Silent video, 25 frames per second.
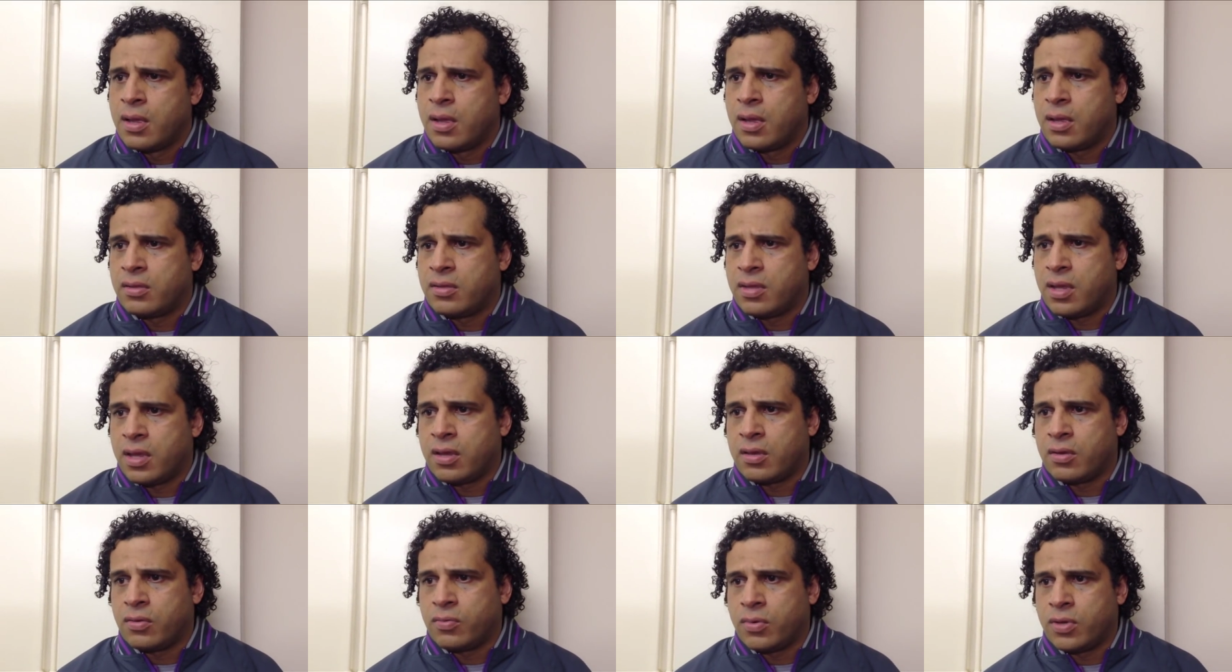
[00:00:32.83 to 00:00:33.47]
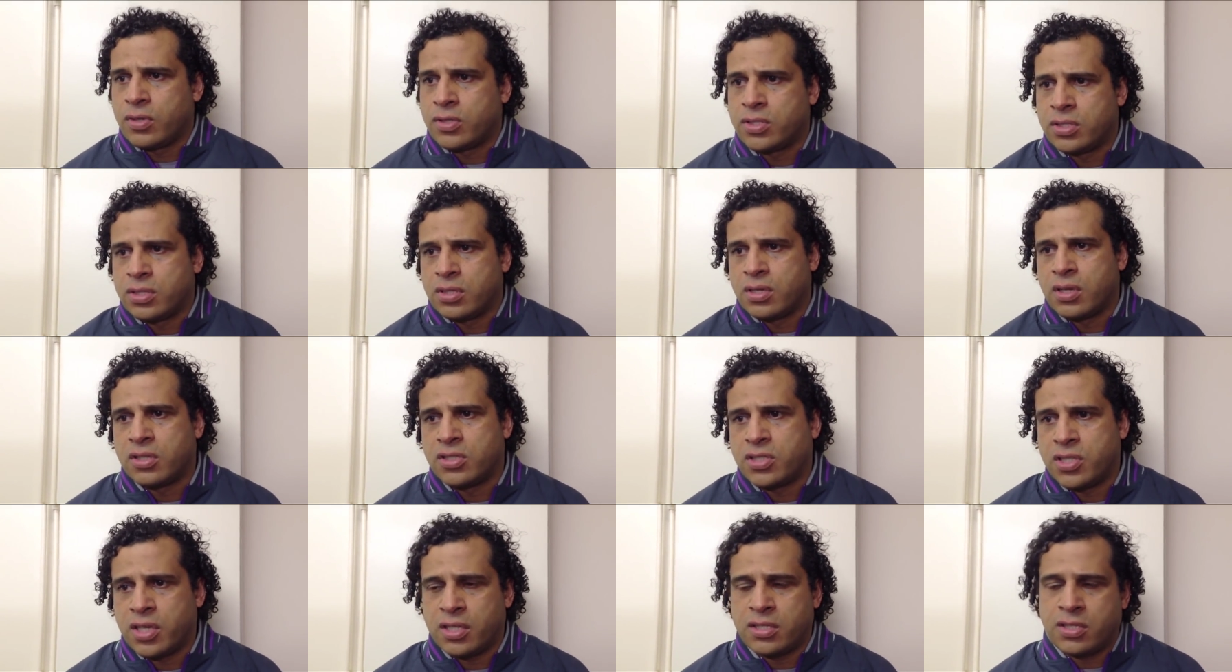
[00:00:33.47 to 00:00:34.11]
I think it was
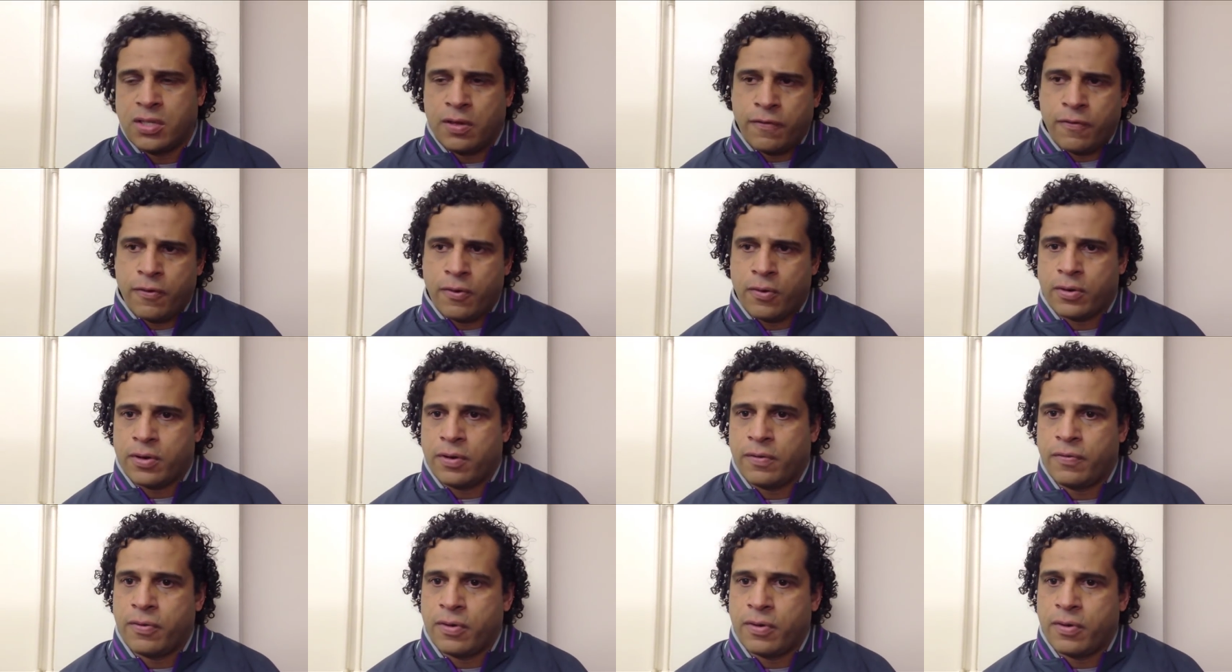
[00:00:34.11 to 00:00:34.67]
60-40